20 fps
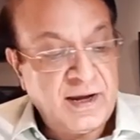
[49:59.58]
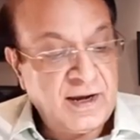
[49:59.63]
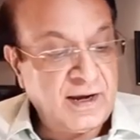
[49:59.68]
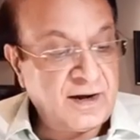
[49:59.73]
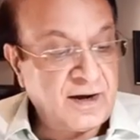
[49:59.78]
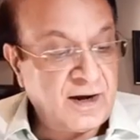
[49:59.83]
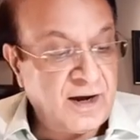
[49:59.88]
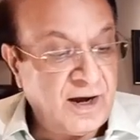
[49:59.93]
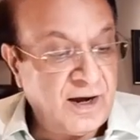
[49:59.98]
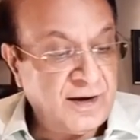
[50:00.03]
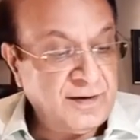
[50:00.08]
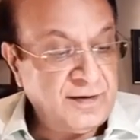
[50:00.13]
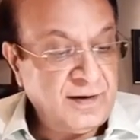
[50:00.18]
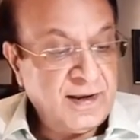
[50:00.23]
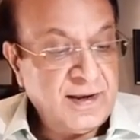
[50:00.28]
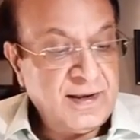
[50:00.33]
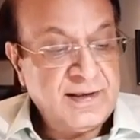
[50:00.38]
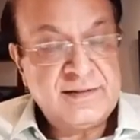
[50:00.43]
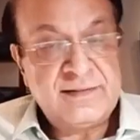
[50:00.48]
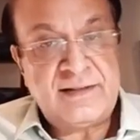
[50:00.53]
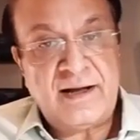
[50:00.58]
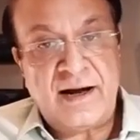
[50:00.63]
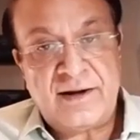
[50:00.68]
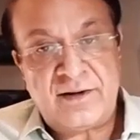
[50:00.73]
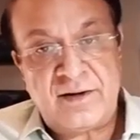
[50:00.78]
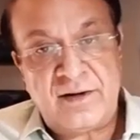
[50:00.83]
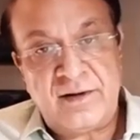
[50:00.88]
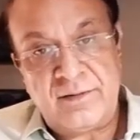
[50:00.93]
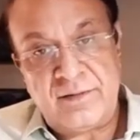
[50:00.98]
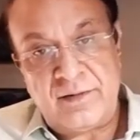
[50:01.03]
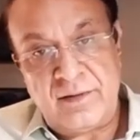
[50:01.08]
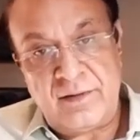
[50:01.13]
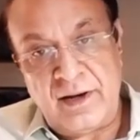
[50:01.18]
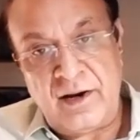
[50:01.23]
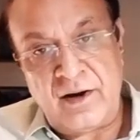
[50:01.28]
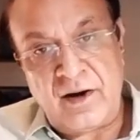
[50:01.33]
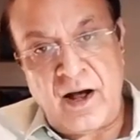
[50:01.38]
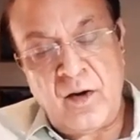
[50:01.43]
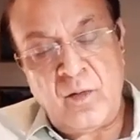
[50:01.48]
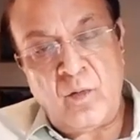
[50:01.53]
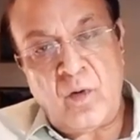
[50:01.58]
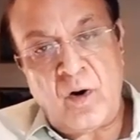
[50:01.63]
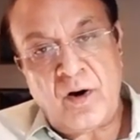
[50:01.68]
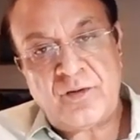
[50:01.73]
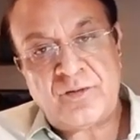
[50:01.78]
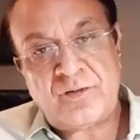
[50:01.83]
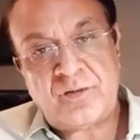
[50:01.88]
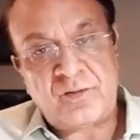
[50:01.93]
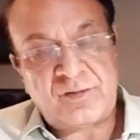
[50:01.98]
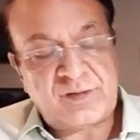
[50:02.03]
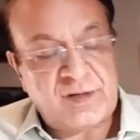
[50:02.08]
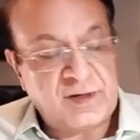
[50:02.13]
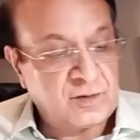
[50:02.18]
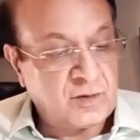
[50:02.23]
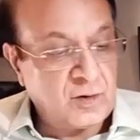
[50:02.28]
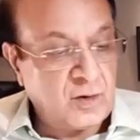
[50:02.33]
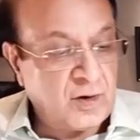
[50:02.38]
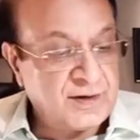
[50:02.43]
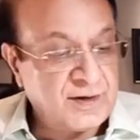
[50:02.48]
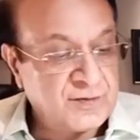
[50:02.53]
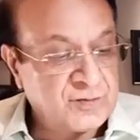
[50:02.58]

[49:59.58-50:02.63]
Iran, that Iran wants to secure